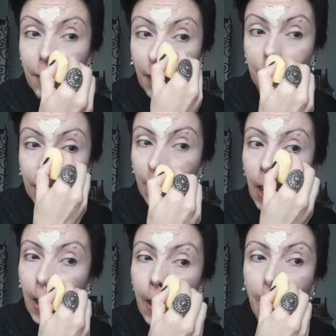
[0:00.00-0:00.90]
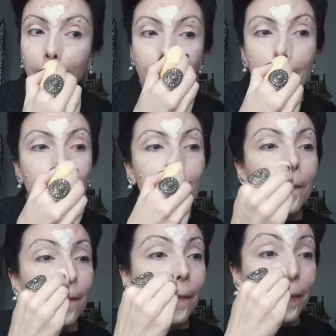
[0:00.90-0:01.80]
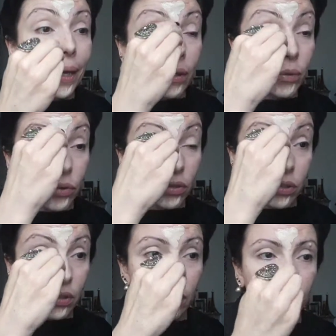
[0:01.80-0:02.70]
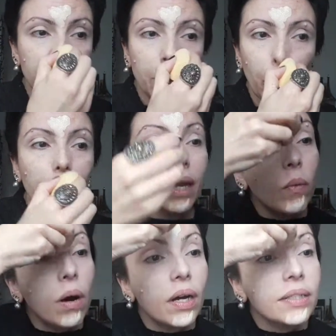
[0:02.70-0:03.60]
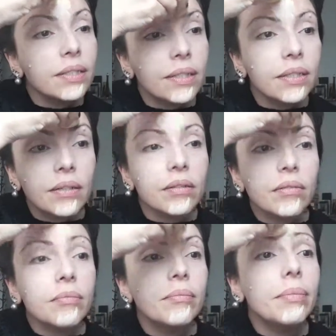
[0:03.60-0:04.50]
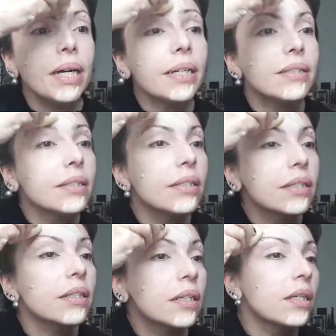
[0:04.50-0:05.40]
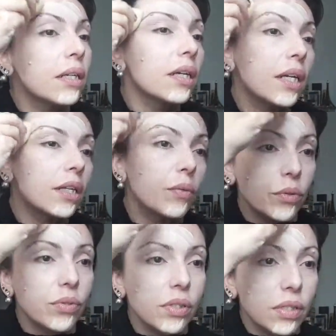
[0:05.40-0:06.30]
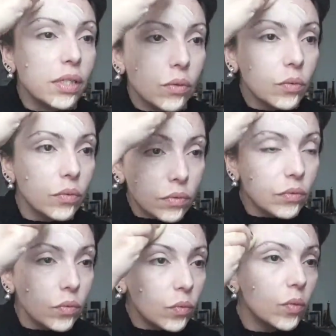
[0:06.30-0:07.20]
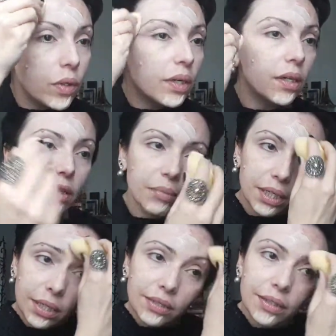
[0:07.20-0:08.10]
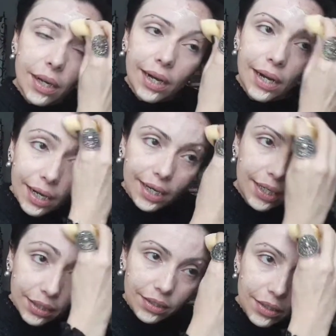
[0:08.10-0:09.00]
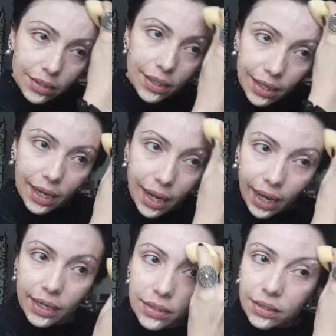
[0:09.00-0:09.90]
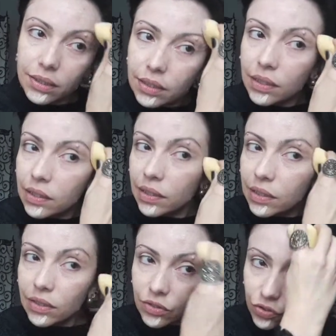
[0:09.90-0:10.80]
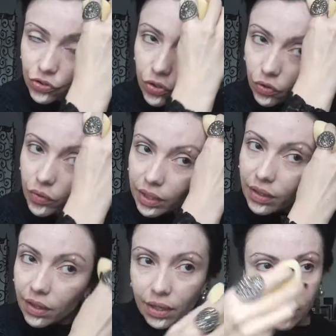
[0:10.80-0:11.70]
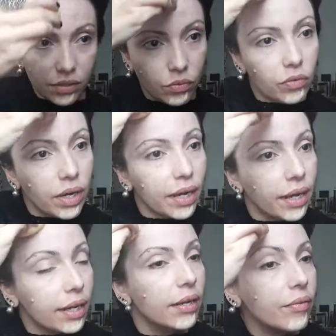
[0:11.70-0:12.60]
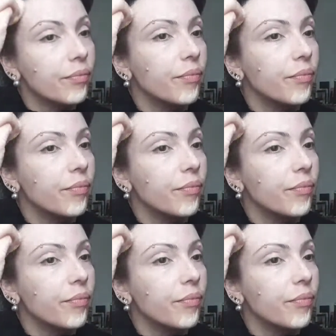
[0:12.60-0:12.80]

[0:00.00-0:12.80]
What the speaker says: Maybe it will not cover the way I want, but it will still work because I hate throwing things away.